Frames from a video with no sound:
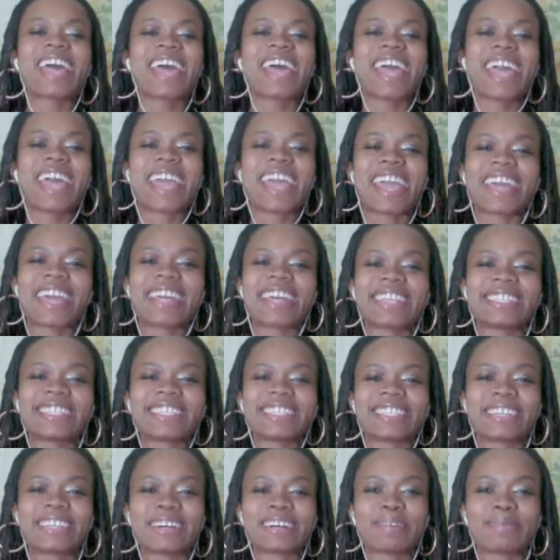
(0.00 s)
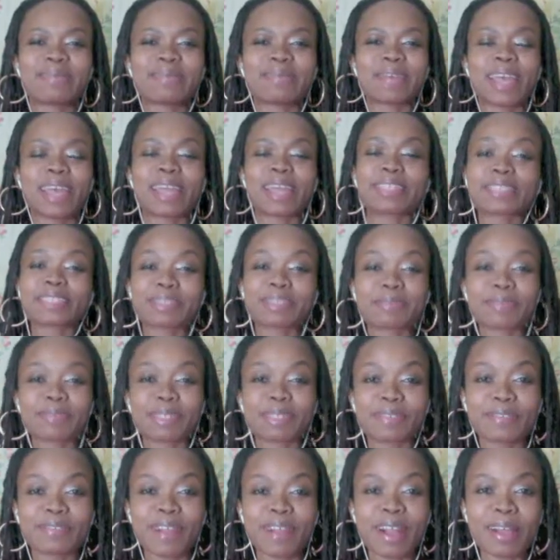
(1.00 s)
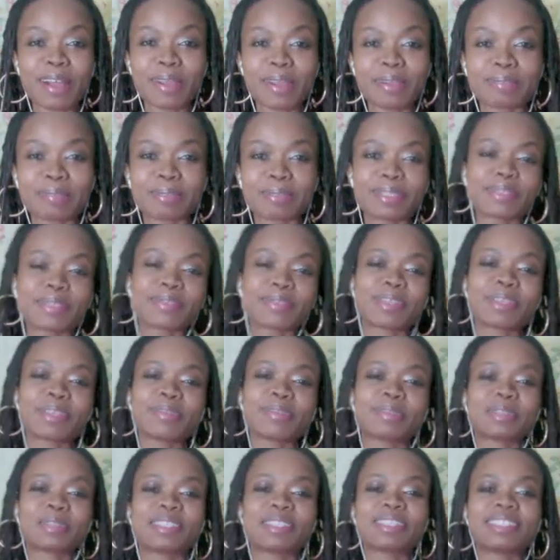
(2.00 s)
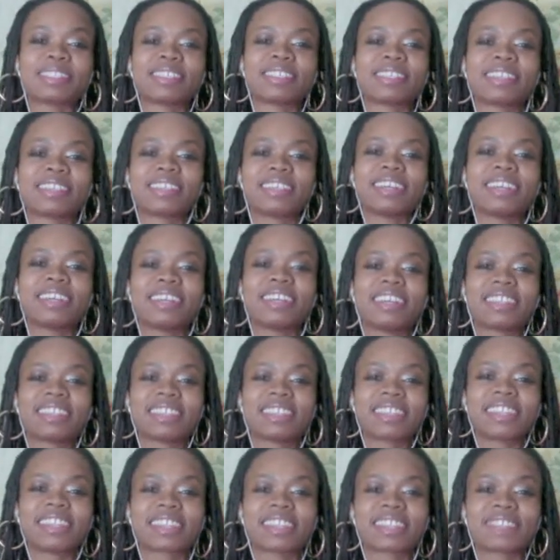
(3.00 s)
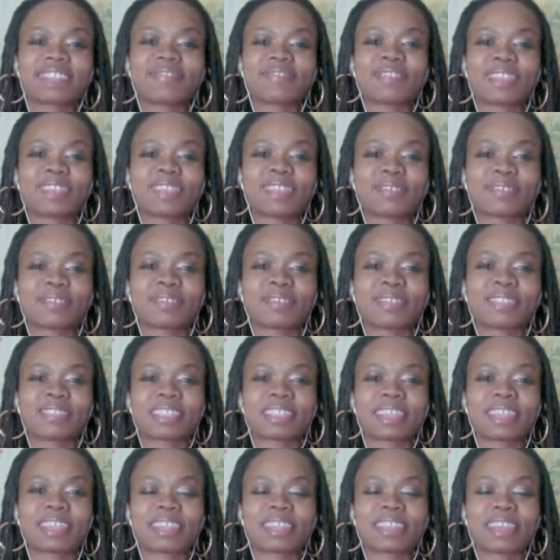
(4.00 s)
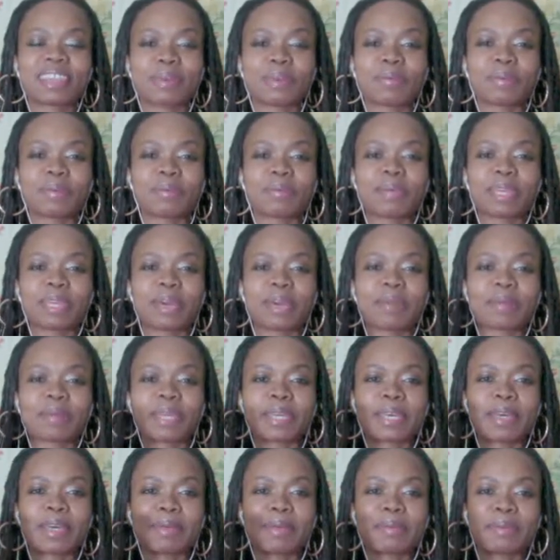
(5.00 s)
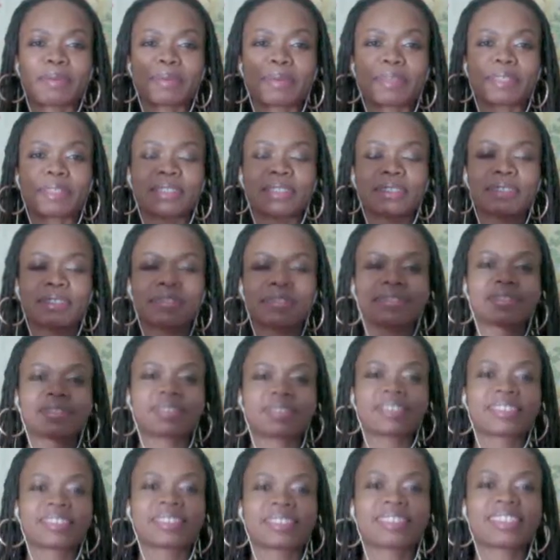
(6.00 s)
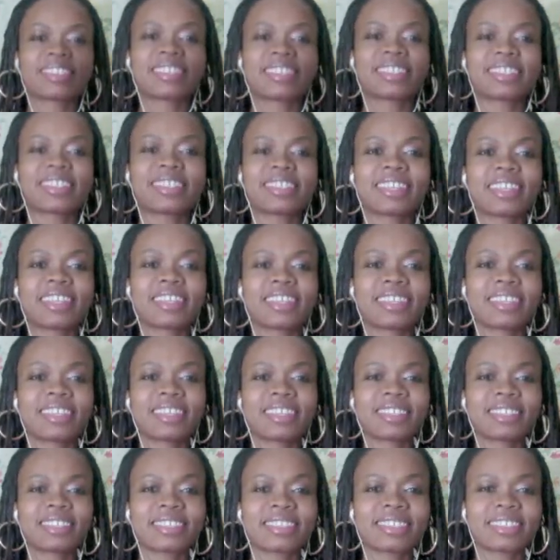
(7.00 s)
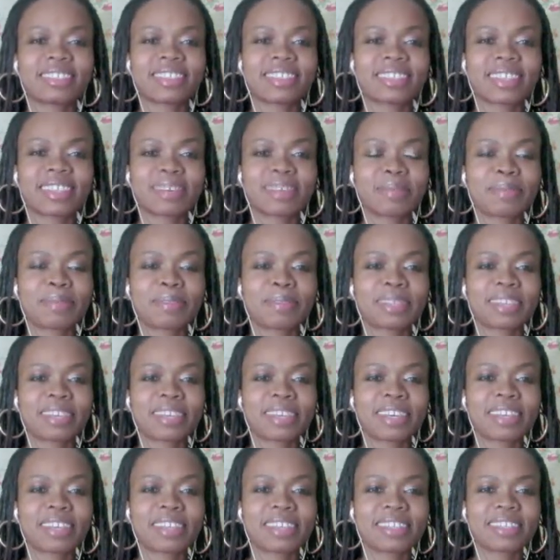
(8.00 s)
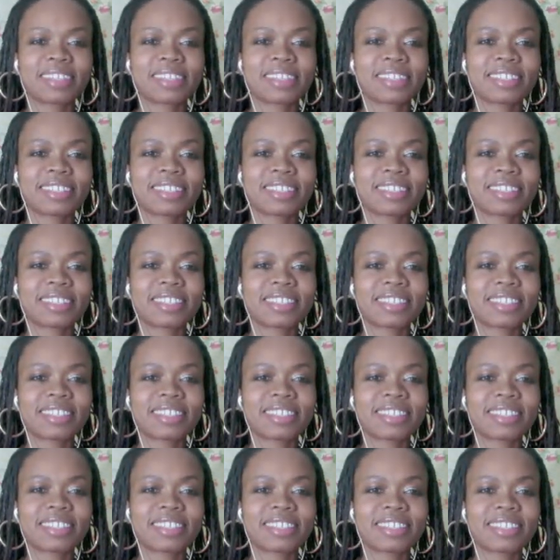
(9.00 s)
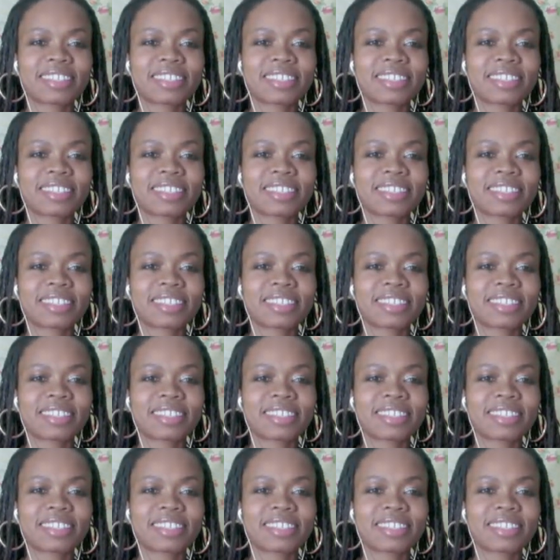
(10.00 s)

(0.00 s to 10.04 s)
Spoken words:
and subscribe so that you can see the next videos that will be coming up. Yay, look how pretty that is.